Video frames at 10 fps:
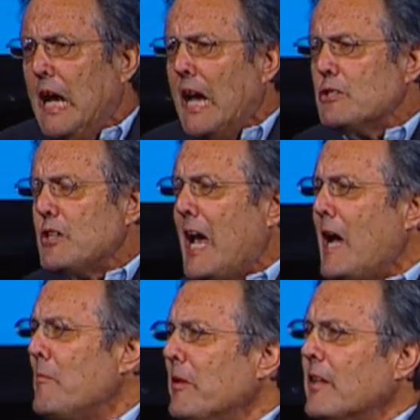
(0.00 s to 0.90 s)
A
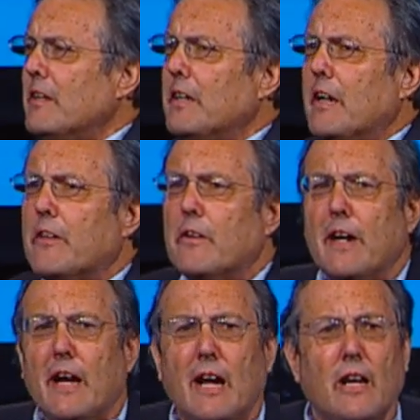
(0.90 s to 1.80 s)
tablet, on the other
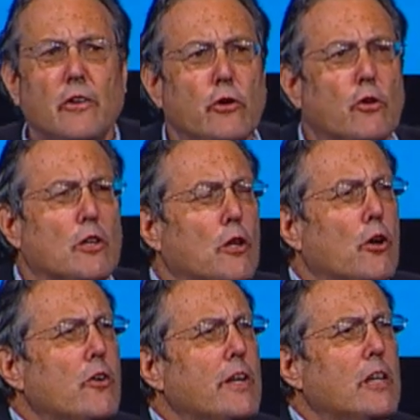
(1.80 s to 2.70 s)
hand, you can
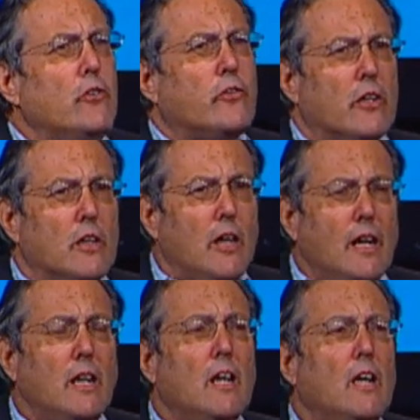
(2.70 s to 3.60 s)
learn
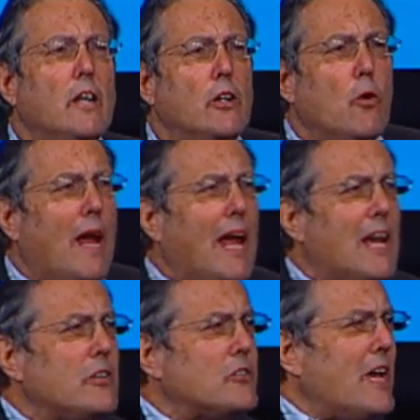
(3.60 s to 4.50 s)
instantly. You
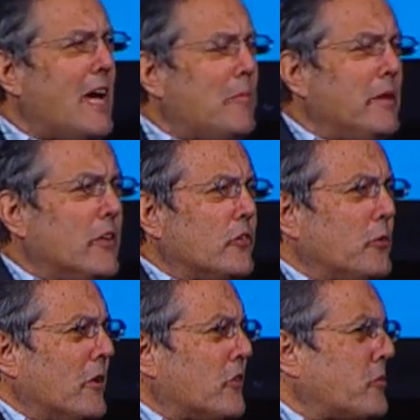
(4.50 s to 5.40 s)
hand a tablet
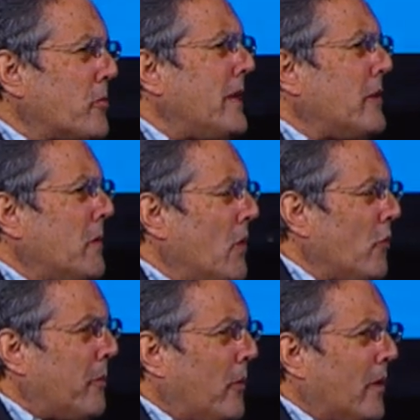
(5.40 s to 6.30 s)
to a three year
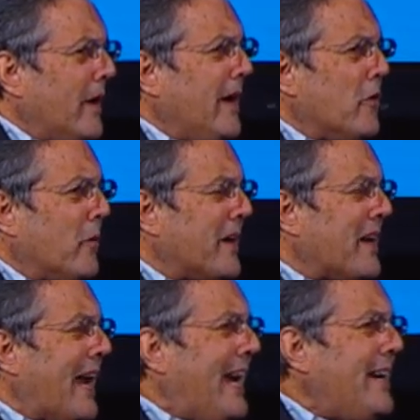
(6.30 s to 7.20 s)
old boy or an
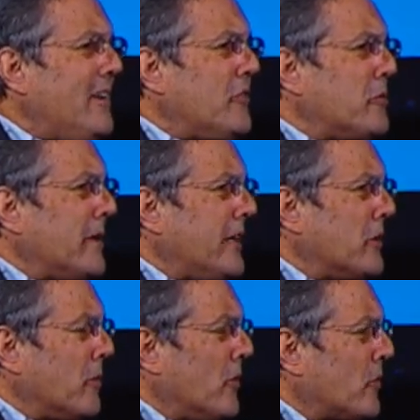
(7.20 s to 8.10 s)
83
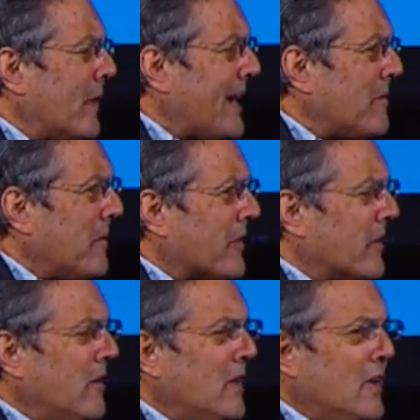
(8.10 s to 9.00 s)
year old
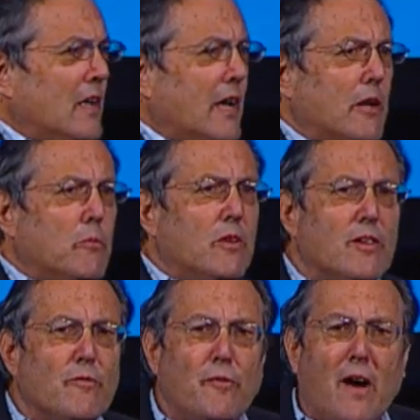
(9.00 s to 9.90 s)
grandmother, and
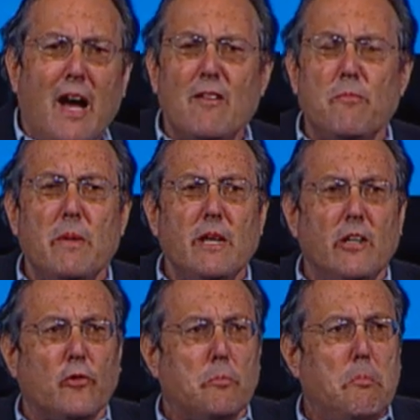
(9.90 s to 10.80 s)
within five
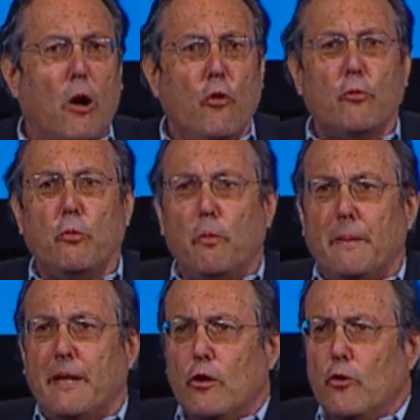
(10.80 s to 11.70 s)
minutes, both will
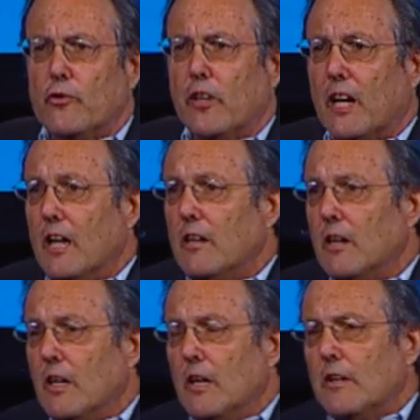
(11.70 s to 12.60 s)
be using it.
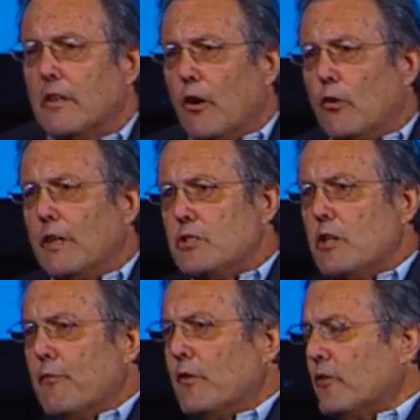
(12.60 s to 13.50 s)
The only
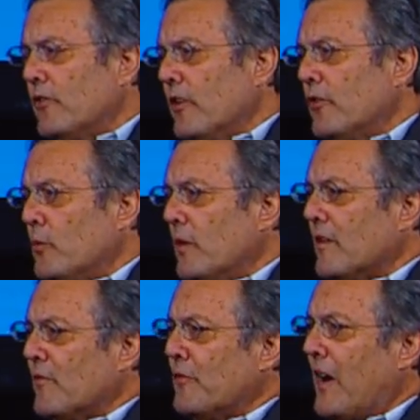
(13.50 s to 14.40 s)
difference is
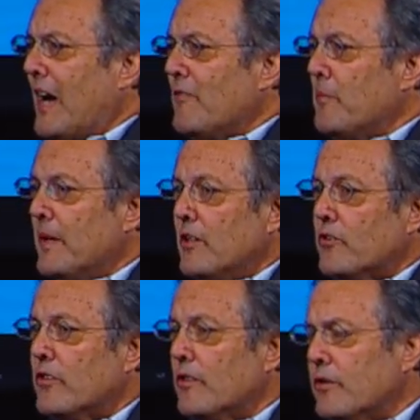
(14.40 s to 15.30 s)
within five
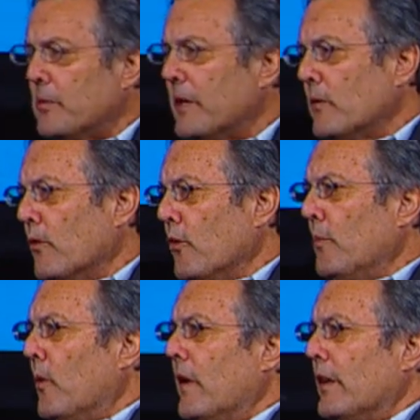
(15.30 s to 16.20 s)
minutes, the three year old
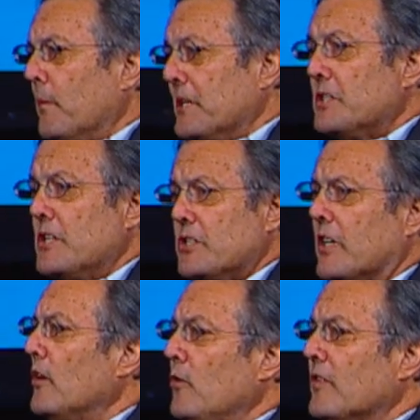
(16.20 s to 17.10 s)
boy will be
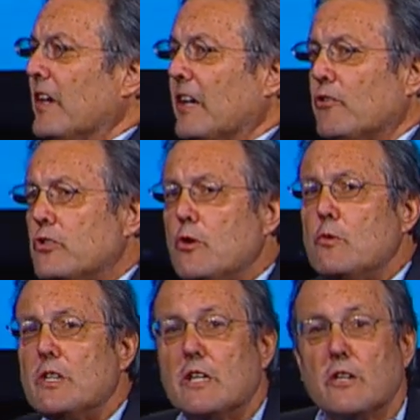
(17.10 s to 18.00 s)
teaching you things you
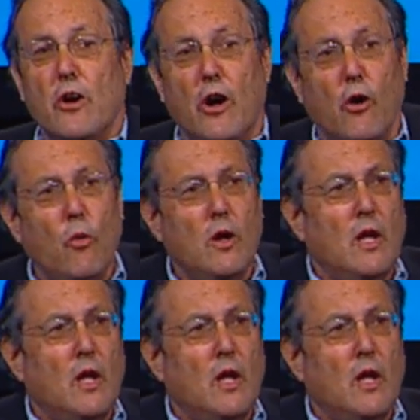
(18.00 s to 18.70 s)
didn't know